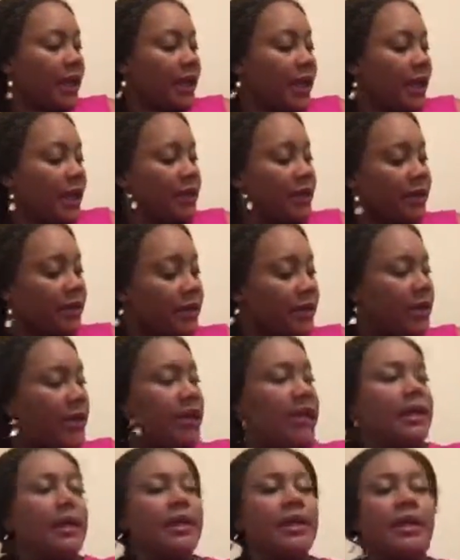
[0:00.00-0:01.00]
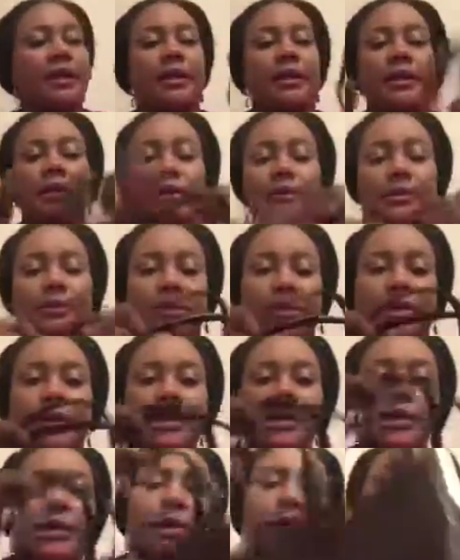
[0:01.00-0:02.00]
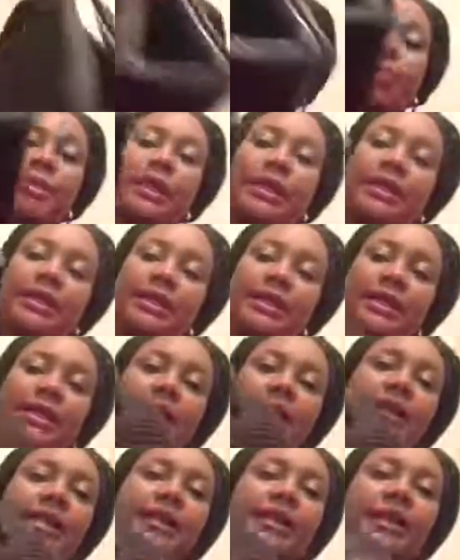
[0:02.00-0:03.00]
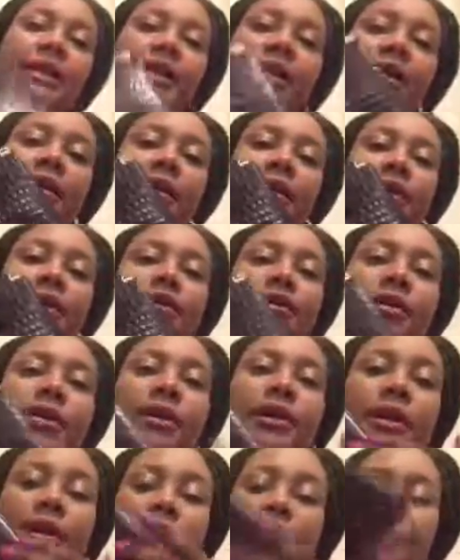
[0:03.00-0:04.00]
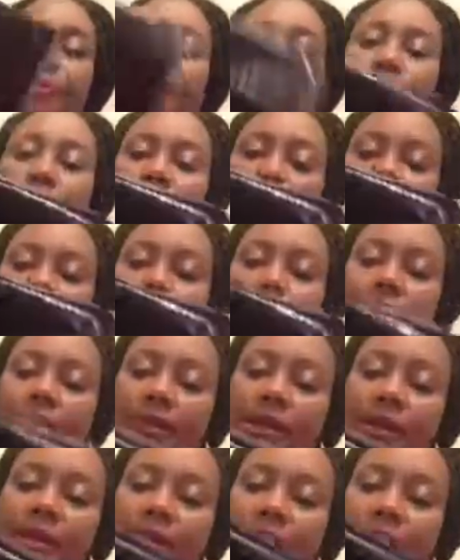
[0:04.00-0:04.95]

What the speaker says: Next, I've got another patent leather in croc embossed